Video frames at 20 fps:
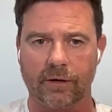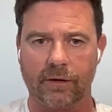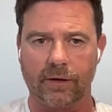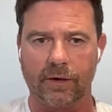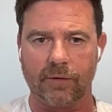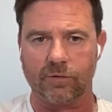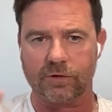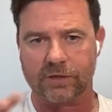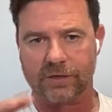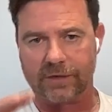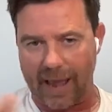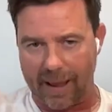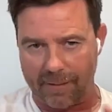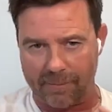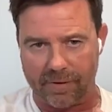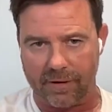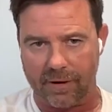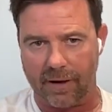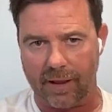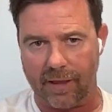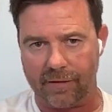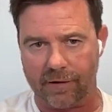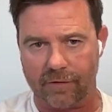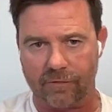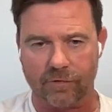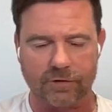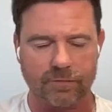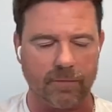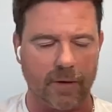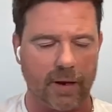It was Napa leather. It
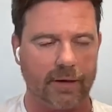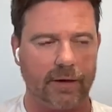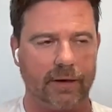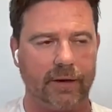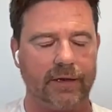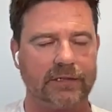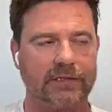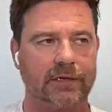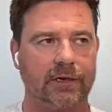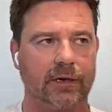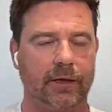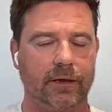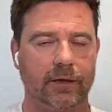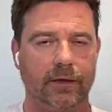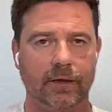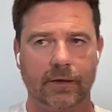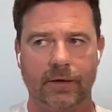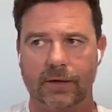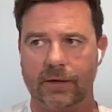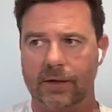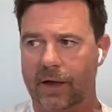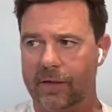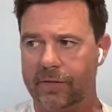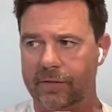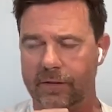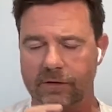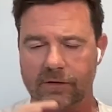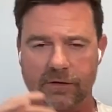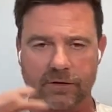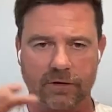was made in Italy, and
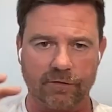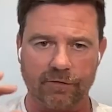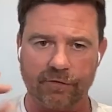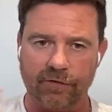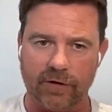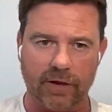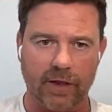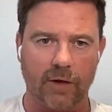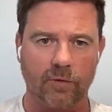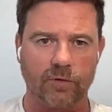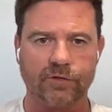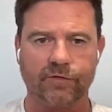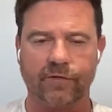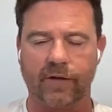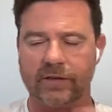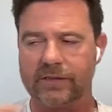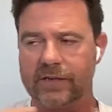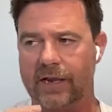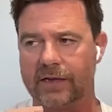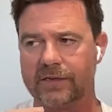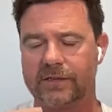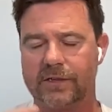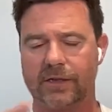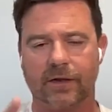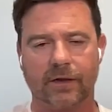the, the video was fantastic.